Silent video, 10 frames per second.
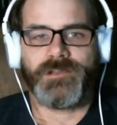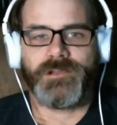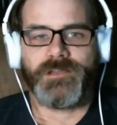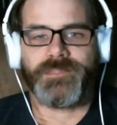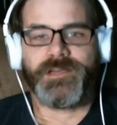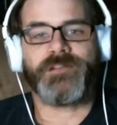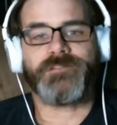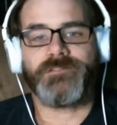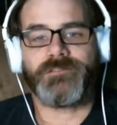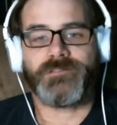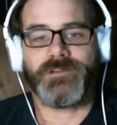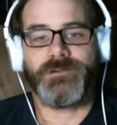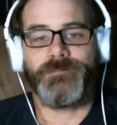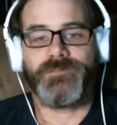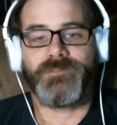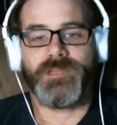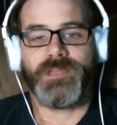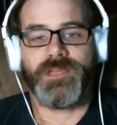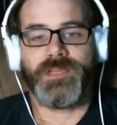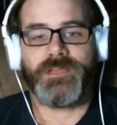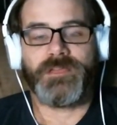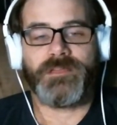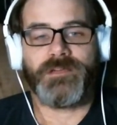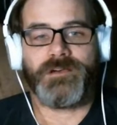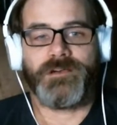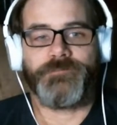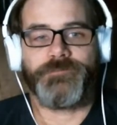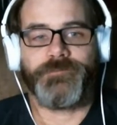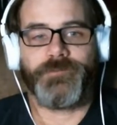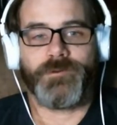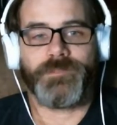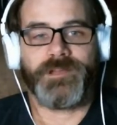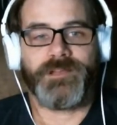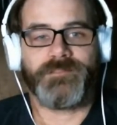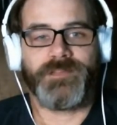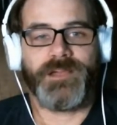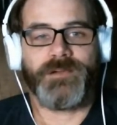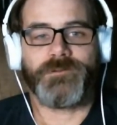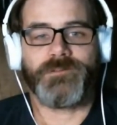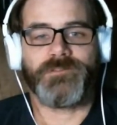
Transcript: 1,000 subs and 4,000 hours,